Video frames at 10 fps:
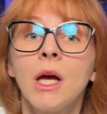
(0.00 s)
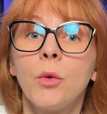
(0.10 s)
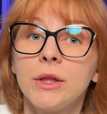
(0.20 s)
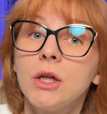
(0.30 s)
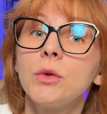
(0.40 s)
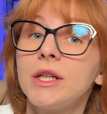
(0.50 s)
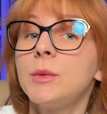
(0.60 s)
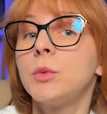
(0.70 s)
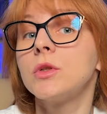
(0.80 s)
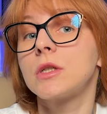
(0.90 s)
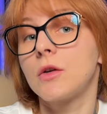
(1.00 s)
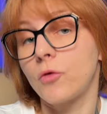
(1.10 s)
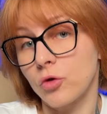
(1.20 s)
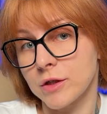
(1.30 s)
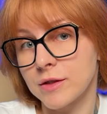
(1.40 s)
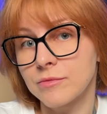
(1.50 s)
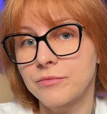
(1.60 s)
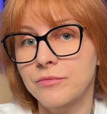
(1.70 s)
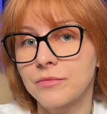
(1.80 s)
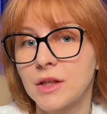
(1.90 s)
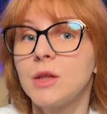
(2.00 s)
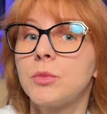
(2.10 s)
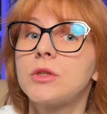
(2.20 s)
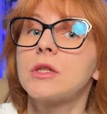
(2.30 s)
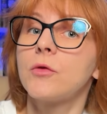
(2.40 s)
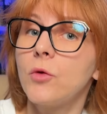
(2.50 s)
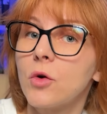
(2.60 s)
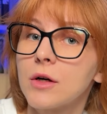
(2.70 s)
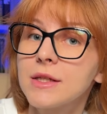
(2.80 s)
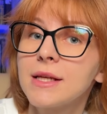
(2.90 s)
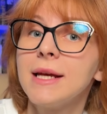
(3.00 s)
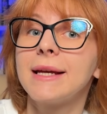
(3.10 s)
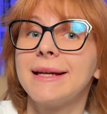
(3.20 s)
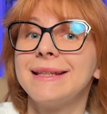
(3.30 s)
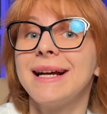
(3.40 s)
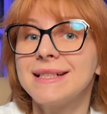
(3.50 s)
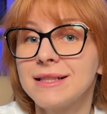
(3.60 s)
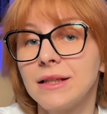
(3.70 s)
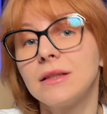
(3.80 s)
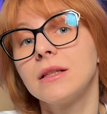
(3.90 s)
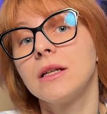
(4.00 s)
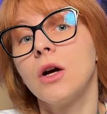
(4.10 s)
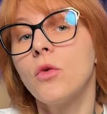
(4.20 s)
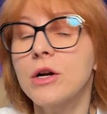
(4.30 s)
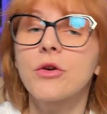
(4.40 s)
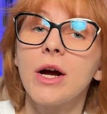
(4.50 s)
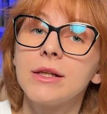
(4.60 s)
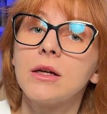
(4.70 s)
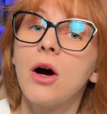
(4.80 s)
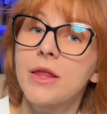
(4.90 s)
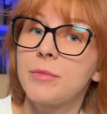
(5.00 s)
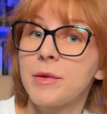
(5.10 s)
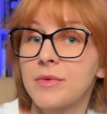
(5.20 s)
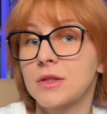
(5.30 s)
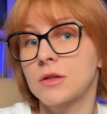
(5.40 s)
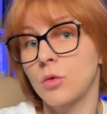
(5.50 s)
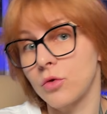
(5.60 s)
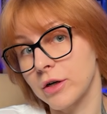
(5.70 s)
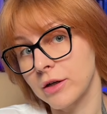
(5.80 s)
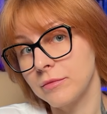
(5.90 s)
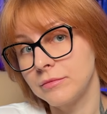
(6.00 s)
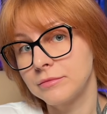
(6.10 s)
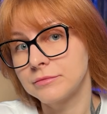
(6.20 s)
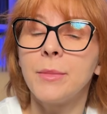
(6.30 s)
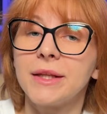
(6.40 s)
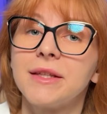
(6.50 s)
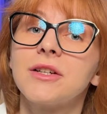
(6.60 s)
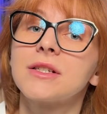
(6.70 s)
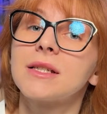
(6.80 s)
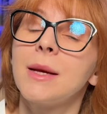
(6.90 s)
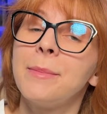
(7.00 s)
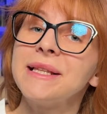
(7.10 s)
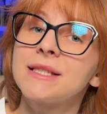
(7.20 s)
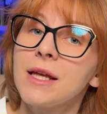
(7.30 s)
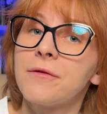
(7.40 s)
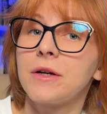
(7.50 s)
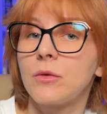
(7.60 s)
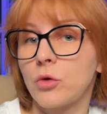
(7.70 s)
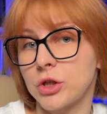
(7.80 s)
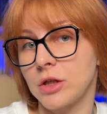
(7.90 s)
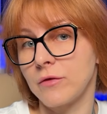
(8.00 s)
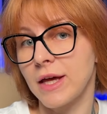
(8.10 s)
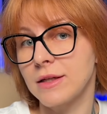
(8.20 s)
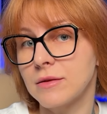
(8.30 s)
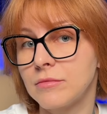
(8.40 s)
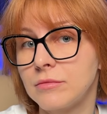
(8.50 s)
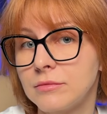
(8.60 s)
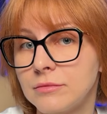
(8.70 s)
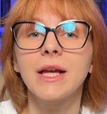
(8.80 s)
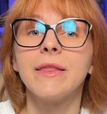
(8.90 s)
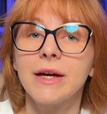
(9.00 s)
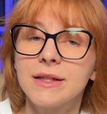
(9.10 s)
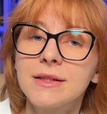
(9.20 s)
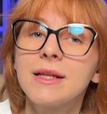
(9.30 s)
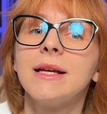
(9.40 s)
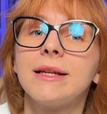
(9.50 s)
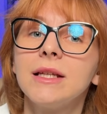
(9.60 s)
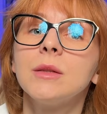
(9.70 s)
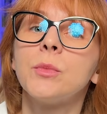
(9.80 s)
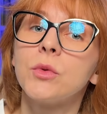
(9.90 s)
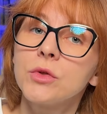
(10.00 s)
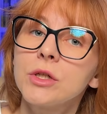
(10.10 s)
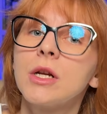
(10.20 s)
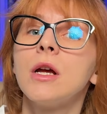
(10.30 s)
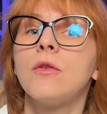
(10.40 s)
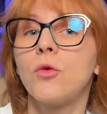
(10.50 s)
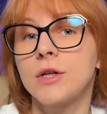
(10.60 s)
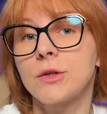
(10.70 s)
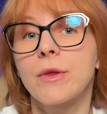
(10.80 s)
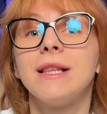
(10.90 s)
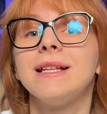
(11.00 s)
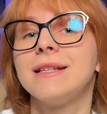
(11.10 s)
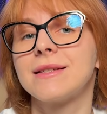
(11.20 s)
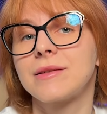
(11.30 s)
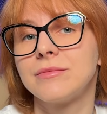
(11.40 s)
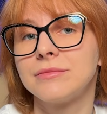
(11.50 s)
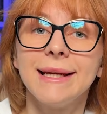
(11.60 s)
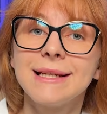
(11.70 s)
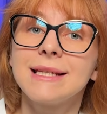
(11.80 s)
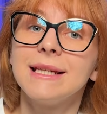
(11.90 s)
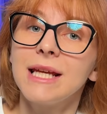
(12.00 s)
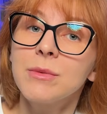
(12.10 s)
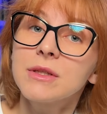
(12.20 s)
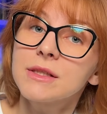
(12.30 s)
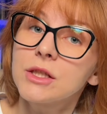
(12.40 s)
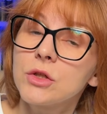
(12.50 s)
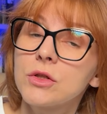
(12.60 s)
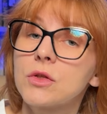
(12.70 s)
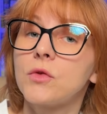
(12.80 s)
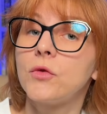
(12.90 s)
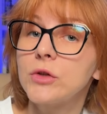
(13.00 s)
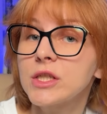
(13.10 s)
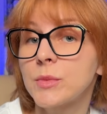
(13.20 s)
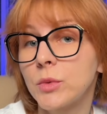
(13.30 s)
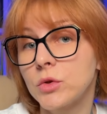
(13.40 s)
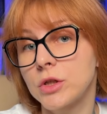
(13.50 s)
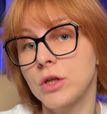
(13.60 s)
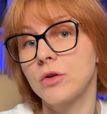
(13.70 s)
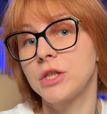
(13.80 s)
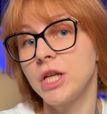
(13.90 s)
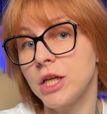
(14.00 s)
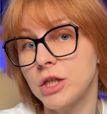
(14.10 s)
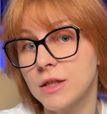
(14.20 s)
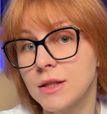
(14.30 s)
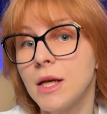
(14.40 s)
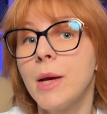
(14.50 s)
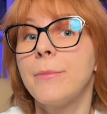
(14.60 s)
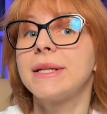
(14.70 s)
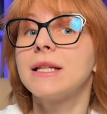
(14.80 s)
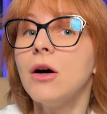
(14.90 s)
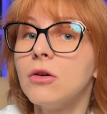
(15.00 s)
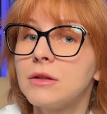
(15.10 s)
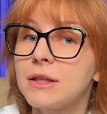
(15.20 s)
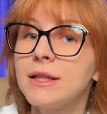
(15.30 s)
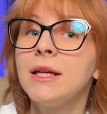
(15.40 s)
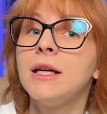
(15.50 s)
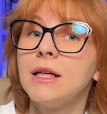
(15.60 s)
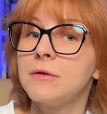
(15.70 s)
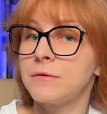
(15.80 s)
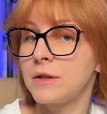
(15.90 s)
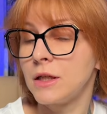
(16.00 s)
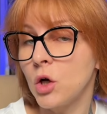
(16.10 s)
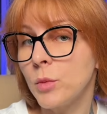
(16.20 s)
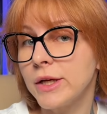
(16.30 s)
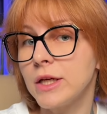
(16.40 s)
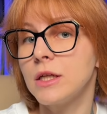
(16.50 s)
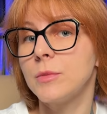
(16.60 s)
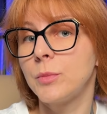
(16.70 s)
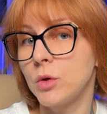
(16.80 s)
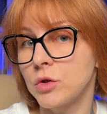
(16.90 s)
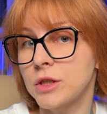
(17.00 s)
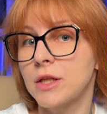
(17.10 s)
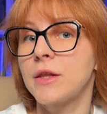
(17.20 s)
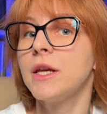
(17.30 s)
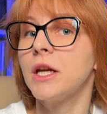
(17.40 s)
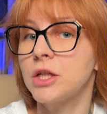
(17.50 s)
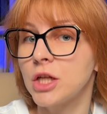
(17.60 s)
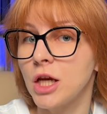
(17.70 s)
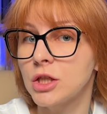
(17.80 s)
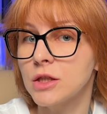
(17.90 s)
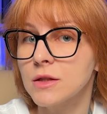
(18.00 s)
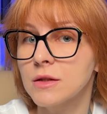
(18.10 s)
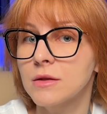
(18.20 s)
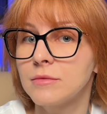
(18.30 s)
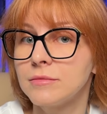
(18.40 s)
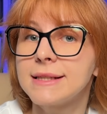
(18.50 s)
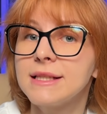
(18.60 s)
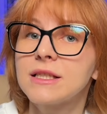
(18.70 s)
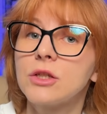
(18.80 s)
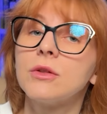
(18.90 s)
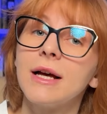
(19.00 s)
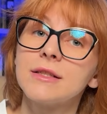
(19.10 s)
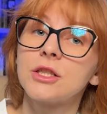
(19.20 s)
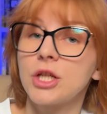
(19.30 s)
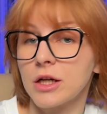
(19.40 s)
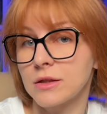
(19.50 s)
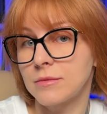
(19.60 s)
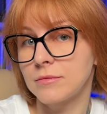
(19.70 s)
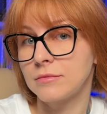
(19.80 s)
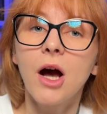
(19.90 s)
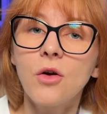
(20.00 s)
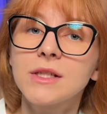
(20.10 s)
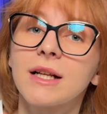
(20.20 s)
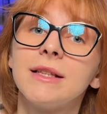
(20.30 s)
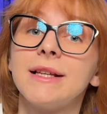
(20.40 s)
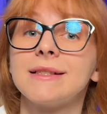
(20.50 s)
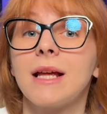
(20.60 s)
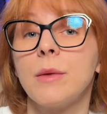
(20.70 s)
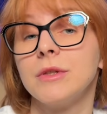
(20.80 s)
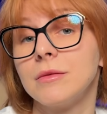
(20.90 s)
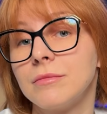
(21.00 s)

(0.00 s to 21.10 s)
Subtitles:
We know git push force. Git push force can accidentally overwrite other people's work, but there is a bit safer version of that, and that is git push force-with-lease. It enables you to force push your changes, but only if nobody pushed their changes since you last checked. How exactly does it happen?